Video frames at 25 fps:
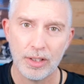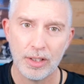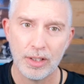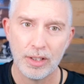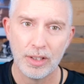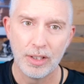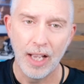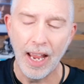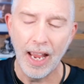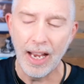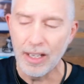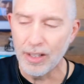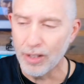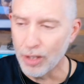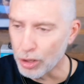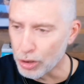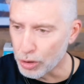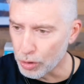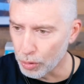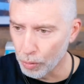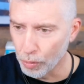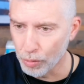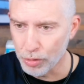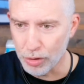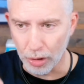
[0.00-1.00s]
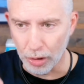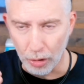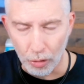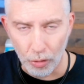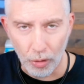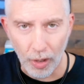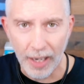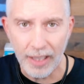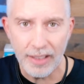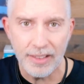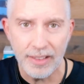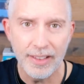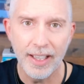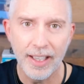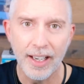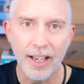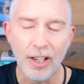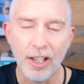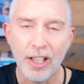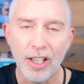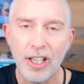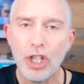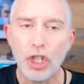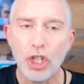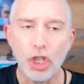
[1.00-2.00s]
And the tools are right
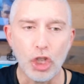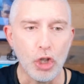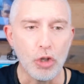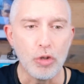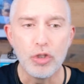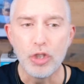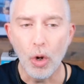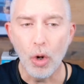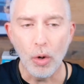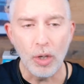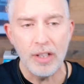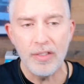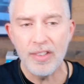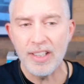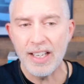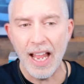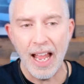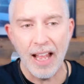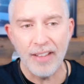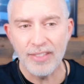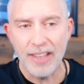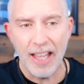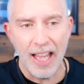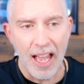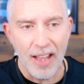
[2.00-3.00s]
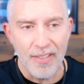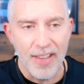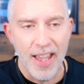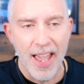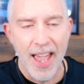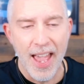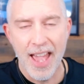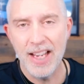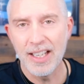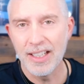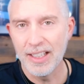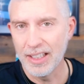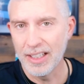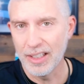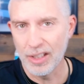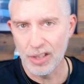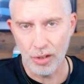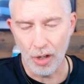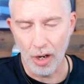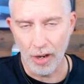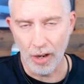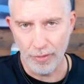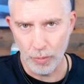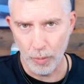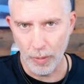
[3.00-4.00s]
there. You don't even have to have editing
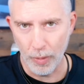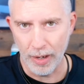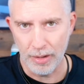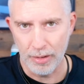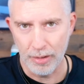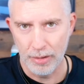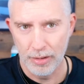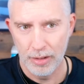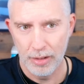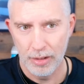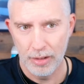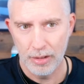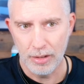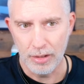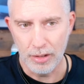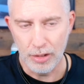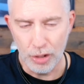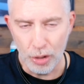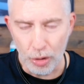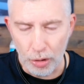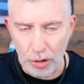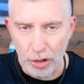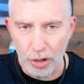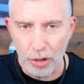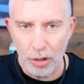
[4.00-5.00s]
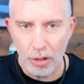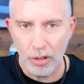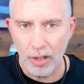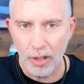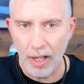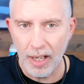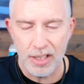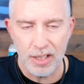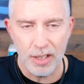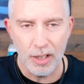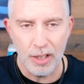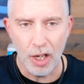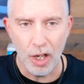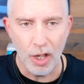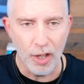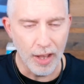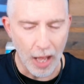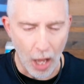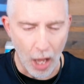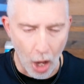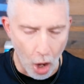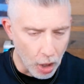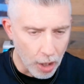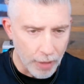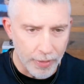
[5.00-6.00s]
software. You can utilize
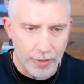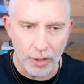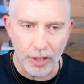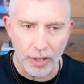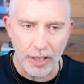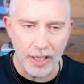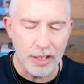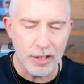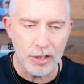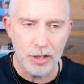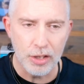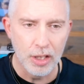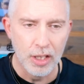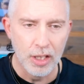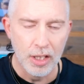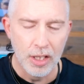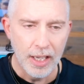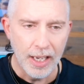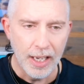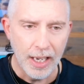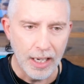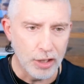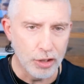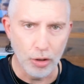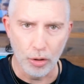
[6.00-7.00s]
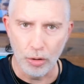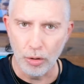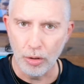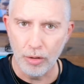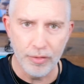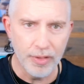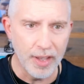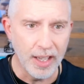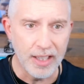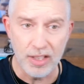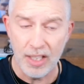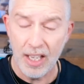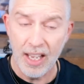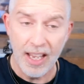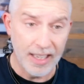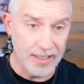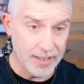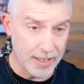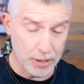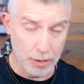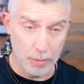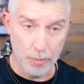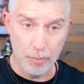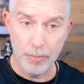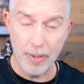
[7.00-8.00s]
all of their internal things. Is
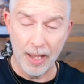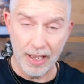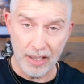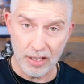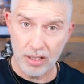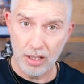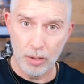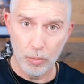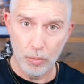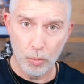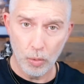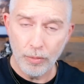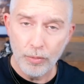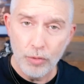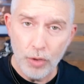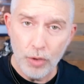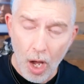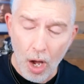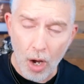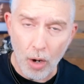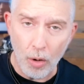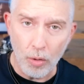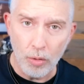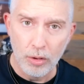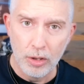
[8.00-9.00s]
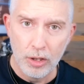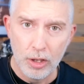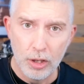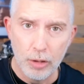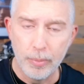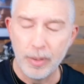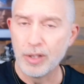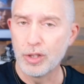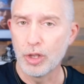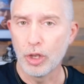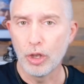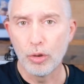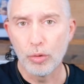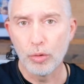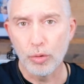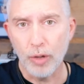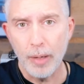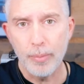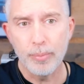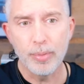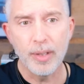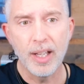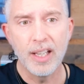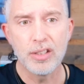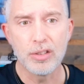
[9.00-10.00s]
that the best in the world? No. But it's a
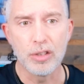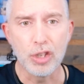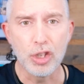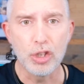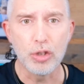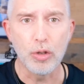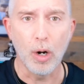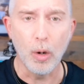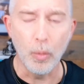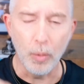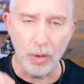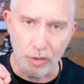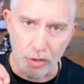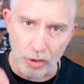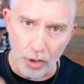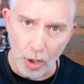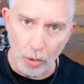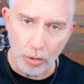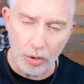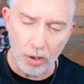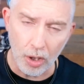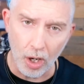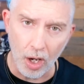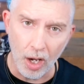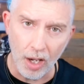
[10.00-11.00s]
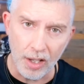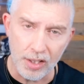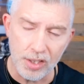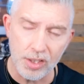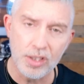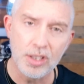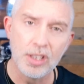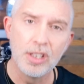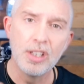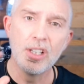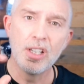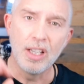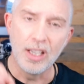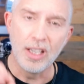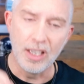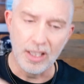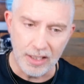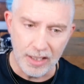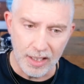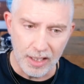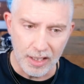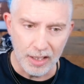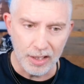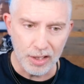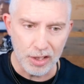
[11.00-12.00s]
great place to start with no cost
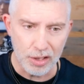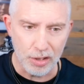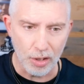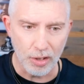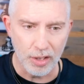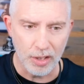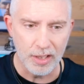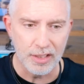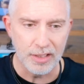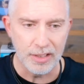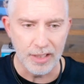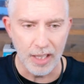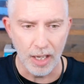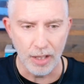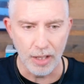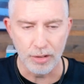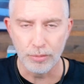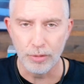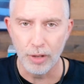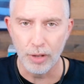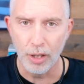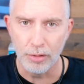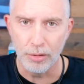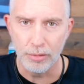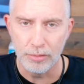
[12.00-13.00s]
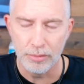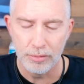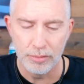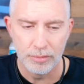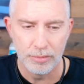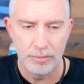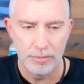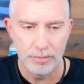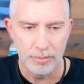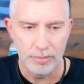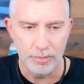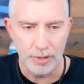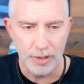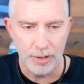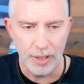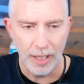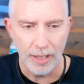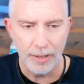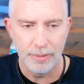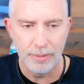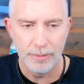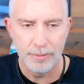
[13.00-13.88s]
and getting started down the road. Okay?